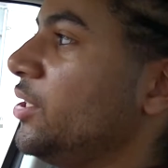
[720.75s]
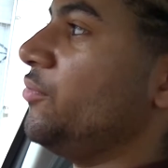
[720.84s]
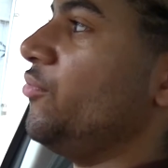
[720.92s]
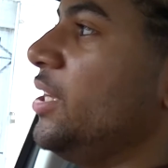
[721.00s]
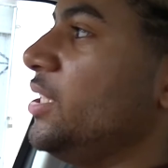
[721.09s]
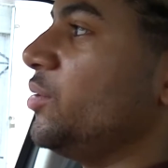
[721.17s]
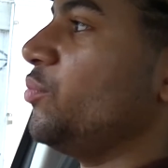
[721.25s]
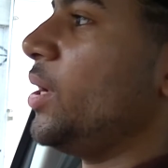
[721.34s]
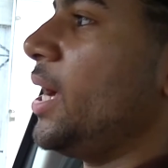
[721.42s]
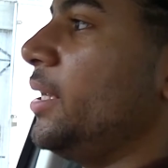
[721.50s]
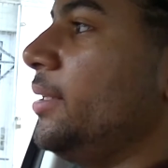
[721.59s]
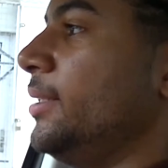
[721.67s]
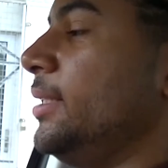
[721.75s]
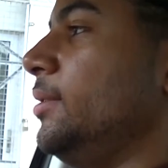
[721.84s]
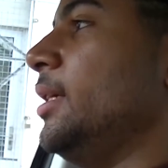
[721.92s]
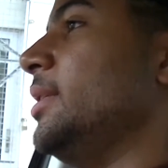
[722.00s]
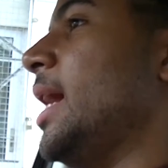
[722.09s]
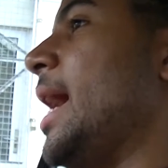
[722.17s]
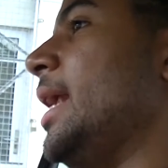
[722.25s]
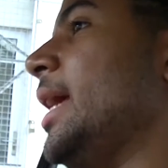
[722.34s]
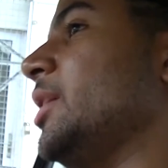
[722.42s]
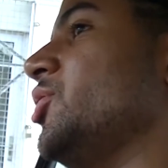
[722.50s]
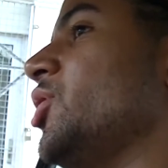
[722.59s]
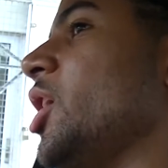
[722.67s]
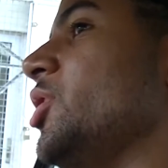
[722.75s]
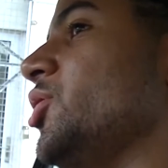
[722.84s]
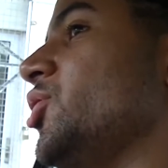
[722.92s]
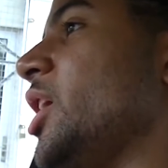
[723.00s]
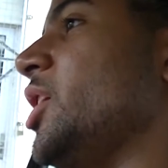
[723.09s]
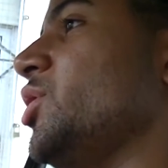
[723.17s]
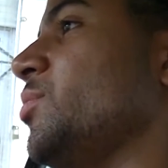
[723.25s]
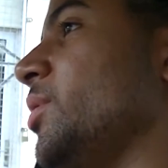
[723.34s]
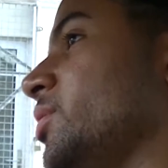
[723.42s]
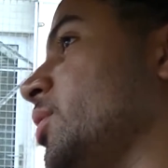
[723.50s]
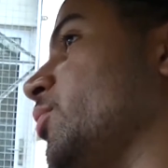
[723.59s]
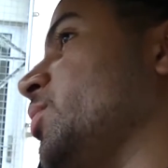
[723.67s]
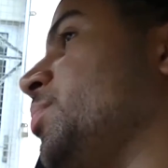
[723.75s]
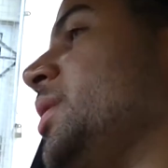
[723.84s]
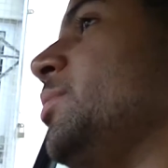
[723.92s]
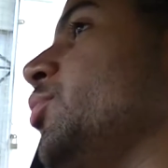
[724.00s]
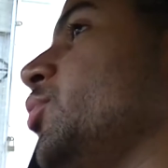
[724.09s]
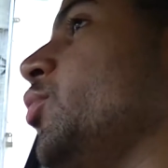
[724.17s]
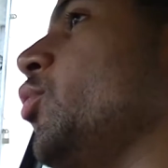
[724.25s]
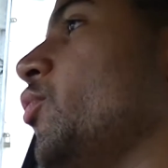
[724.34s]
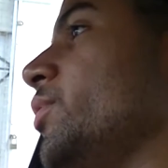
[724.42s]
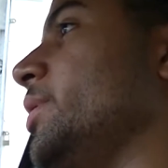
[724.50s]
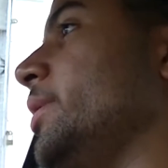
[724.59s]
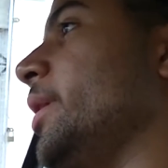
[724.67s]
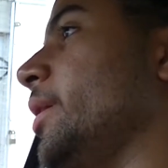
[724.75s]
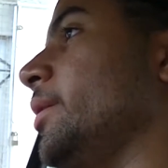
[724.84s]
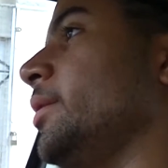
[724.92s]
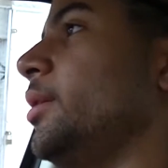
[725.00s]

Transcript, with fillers: a reason why the dialect started to change because there was people already there.